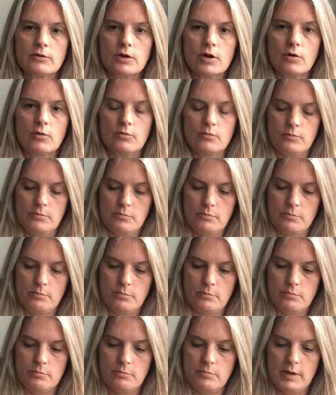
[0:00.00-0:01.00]
you know,
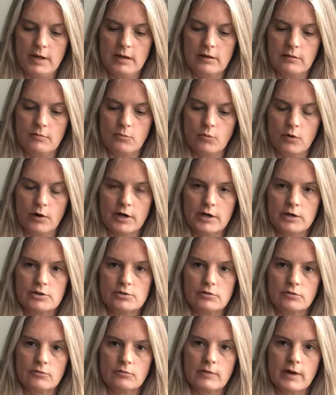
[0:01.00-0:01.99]
paying the mortgage
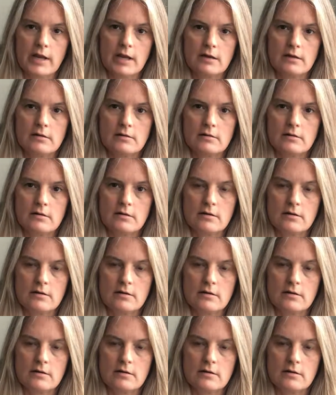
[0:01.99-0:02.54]
or the rent,